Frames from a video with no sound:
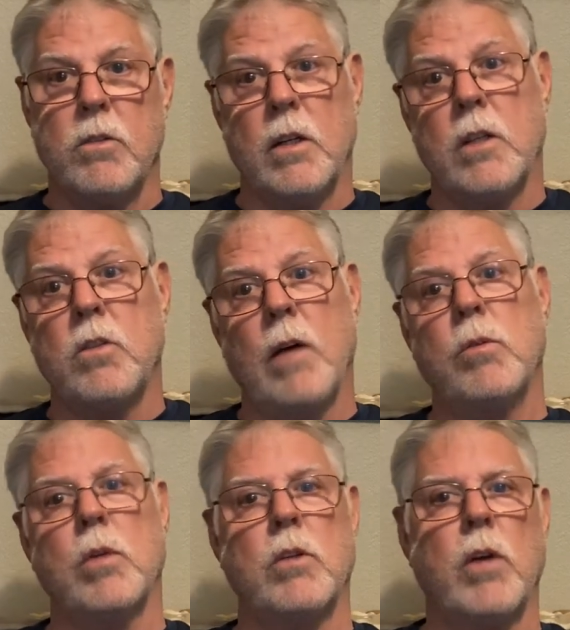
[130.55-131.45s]
and I
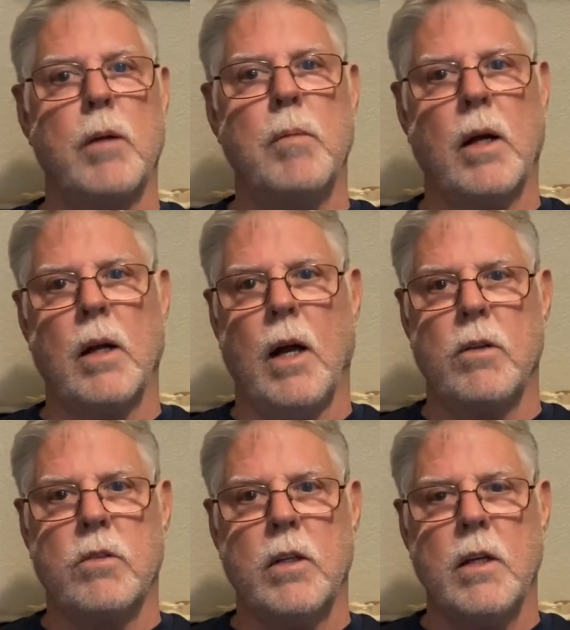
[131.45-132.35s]
traveled with Greg
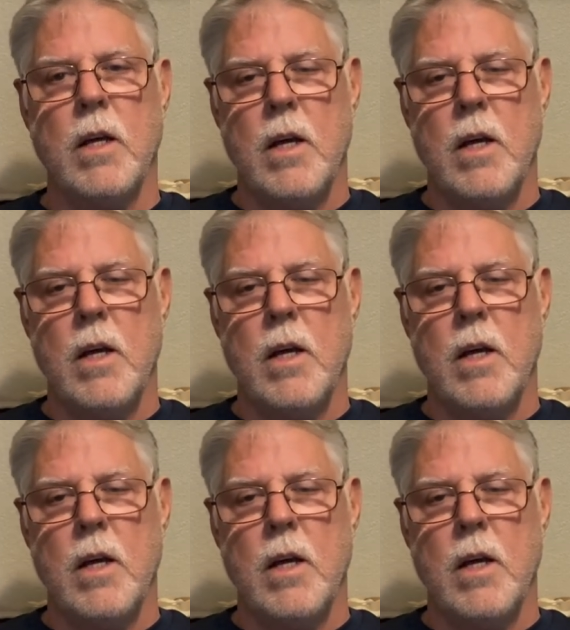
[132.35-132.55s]
Makalowski.